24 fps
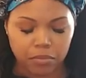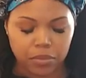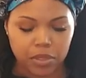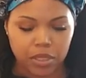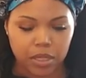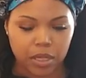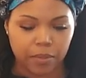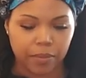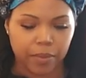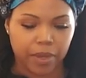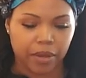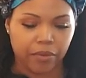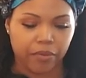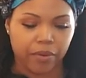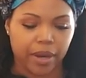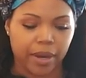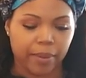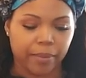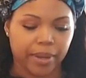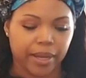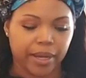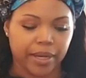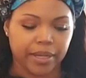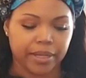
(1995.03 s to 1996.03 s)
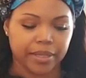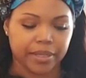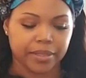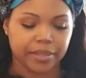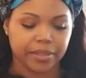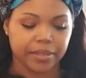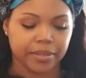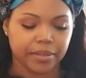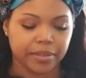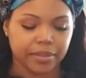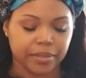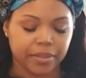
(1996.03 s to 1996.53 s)
something ain't right about
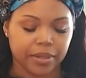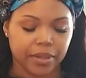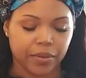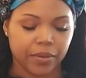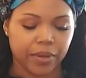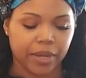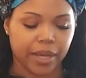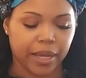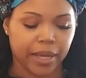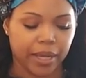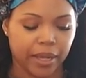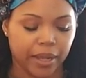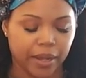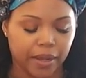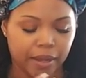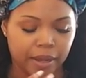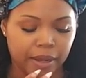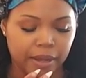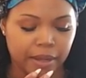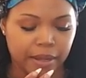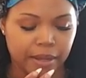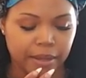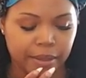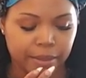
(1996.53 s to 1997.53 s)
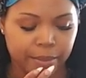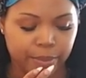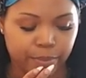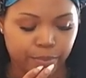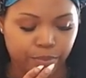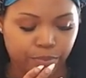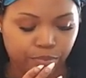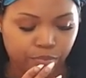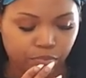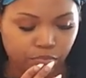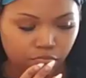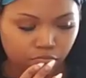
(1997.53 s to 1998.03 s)
this. Okay.
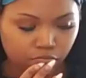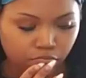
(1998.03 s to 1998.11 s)
Um,